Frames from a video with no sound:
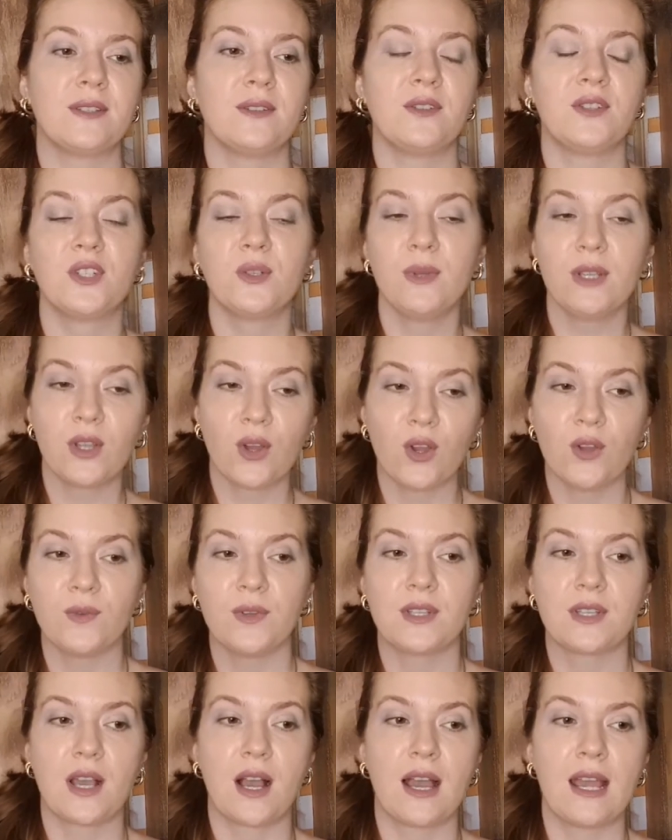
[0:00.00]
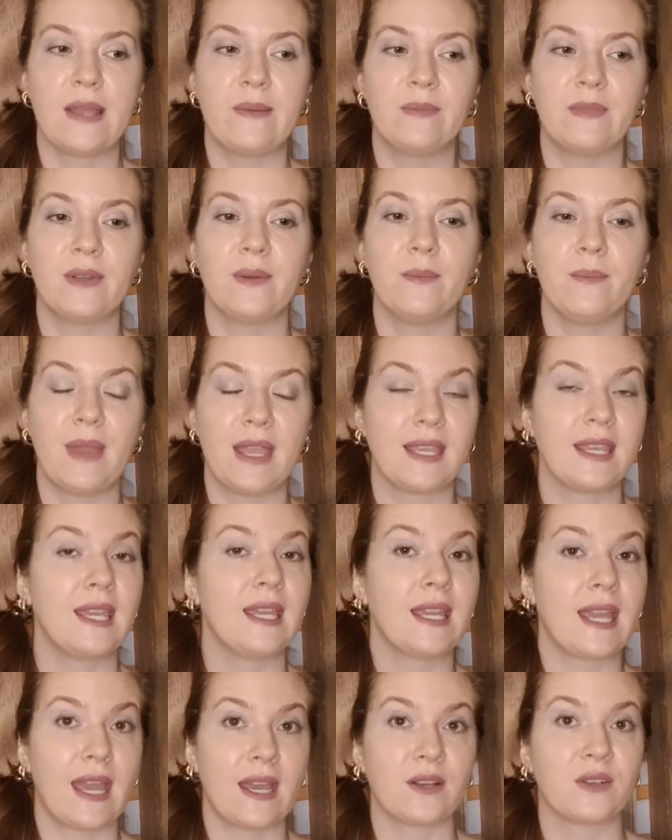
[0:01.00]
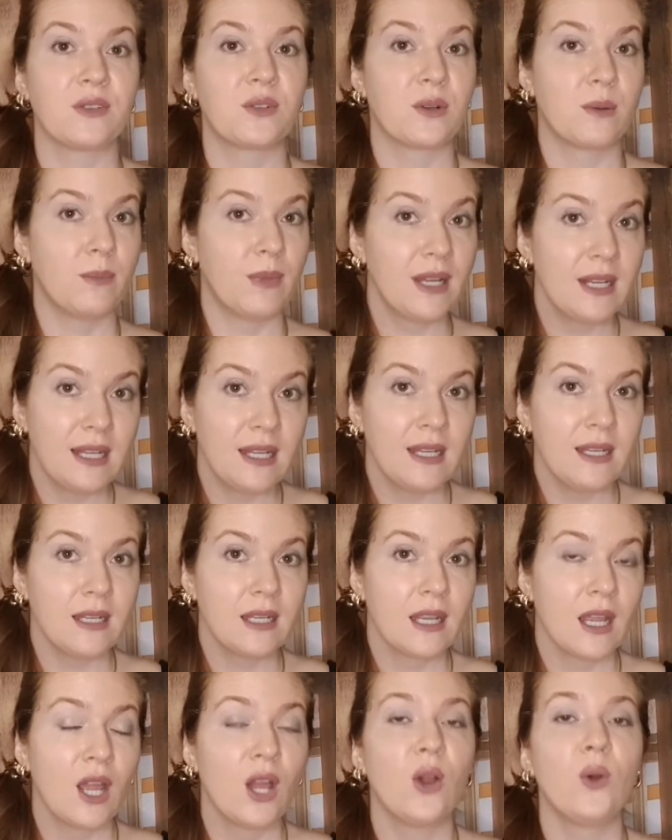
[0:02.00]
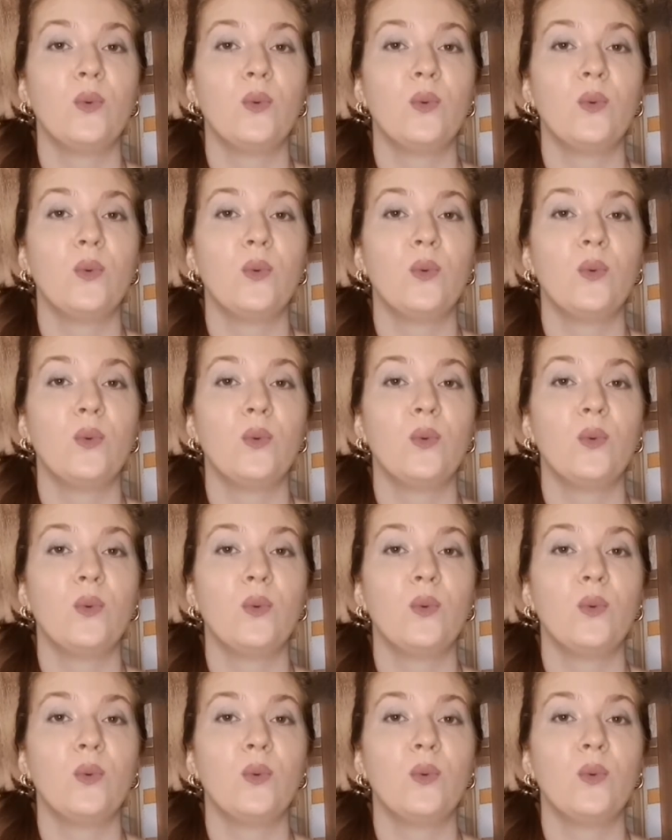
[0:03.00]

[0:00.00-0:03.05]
doing overtime, making extra money,